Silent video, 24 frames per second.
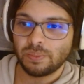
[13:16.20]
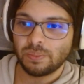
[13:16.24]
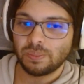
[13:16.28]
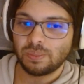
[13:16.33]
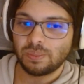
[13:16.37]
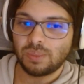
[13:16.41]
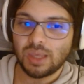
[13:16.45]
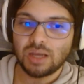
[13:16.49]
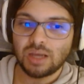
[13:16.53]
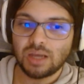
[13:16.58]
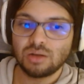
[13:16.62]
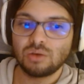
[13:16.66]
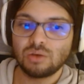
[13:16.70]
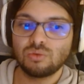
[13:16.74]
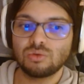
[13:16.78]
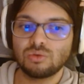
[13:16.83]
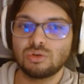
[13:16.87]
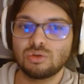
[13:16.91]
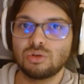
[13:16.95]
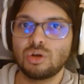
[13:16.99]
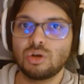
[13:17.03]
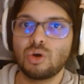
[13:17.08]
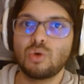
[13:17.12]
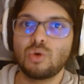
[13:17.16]
They don't
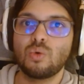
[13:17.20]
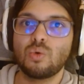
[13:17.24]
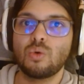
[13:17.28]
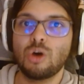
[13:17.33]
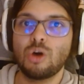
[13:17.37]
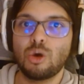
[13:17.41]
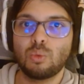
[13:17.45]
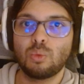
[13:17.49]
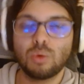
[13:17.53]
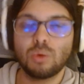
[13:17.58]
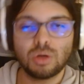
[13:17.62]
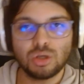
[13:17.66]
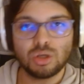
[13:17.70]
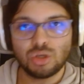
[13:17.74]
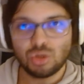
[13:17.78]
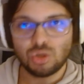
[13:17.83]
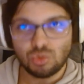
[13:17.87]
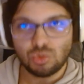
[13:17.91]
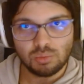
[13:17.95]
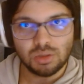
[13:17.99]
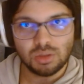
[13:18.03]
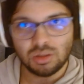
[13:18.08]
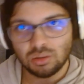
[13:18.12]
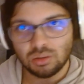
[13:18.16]
know what a
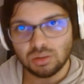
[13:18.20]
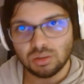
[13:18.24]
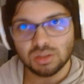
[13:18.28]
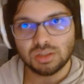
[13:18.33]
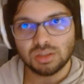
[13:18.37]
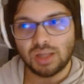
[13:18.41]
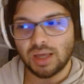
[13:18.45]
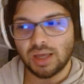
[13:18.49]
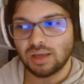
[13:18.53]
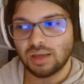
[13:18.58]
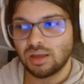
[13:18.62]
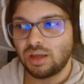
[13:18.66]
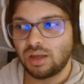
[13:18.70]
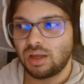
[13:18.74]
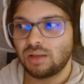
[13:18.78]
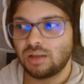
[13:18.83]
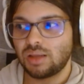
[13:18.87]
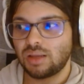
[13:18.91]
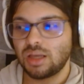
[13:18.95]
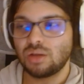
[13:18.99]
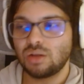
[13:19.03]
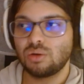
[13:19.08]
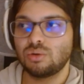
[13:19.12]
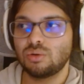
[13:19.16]
human looks like.
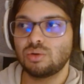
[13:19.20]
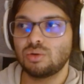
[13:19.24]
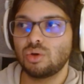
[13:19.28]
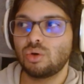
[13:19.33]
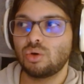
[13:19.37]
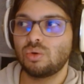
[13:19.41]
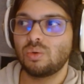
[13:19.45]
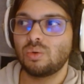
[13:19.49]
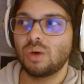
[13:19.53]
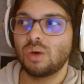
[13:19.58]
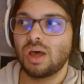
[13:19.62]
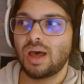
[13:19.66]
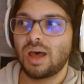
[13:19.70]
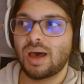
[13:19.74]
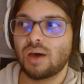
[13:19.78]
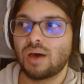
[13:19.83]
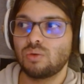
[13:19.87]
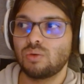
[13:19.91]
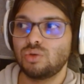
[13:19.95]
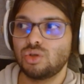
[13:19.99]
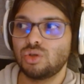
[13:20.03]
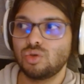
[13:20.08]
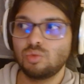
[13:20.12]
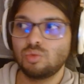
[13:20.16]
They don't know
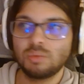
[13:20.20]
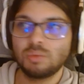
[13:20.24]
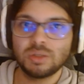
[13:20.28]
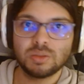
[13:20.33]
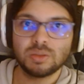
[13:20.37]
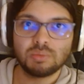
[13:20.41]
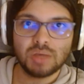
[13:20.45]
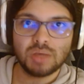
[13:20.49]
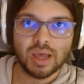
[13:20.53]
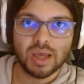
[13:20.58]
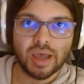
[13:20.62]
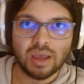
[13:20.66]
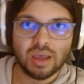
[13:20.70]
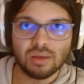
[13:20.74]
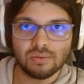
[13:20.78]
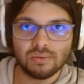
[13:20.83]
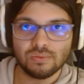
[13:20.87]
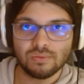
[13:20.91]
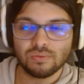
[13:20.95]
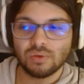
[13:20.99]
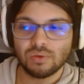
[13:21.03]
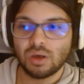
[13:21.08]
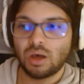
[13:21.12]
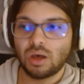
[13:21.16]
how humans
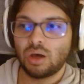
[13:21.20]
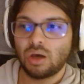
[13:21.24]
behave.